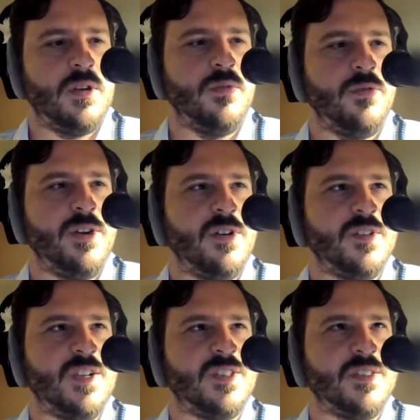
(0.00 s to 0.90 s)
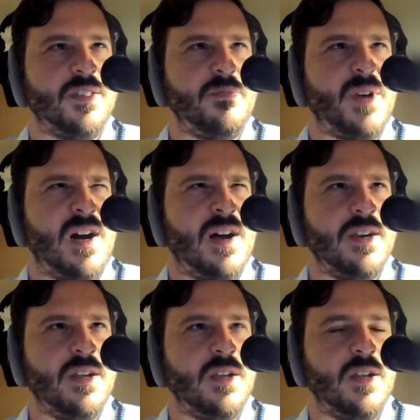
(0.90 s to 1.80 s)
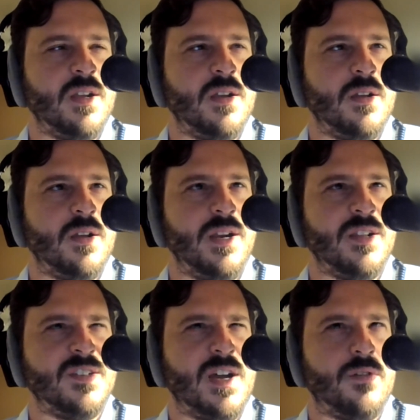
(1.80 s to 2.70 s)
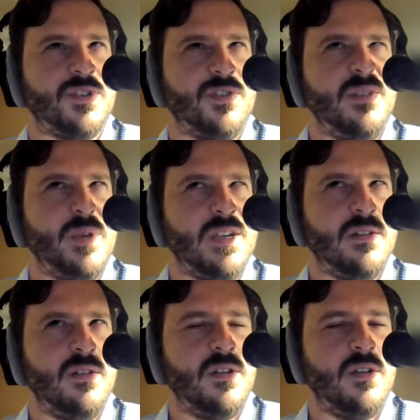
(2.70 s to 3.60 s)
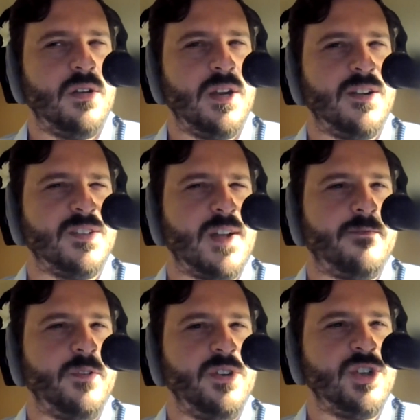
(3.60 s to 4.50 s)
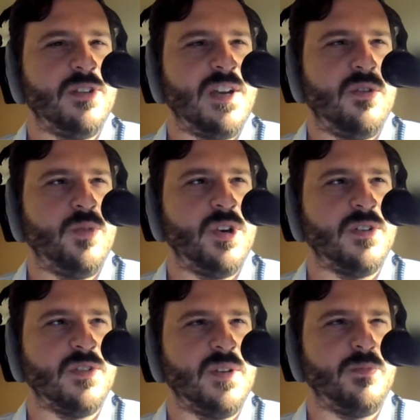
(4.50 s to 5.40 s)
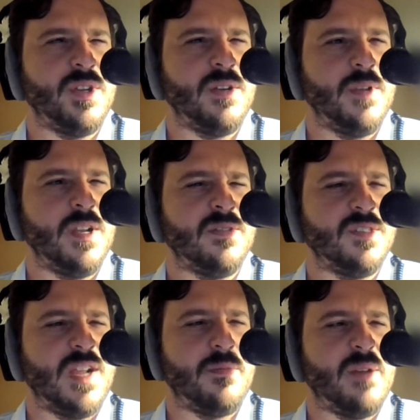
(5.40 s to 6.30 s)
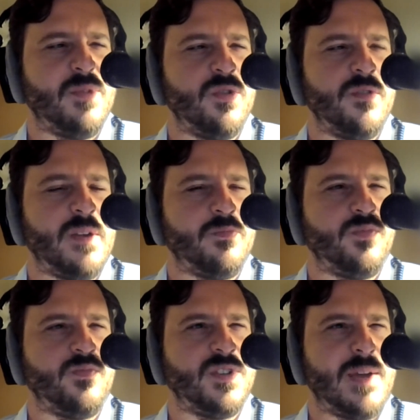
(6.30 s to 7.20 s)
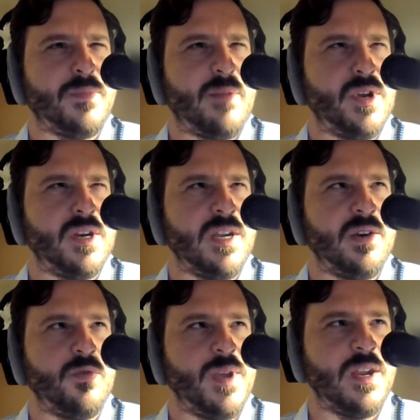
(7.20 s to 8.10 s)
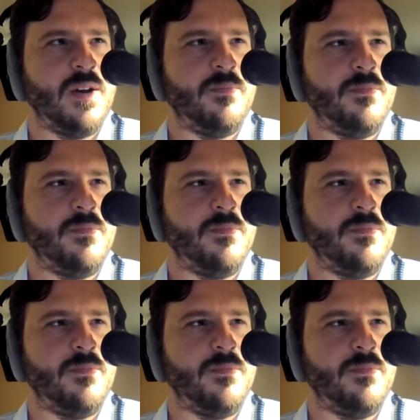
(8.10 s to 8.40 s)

You will hear it say sleep on. It is now sleeping. It is not fully shut down, but it is simply in standby mode. If I tap that button again, it'll wake it up.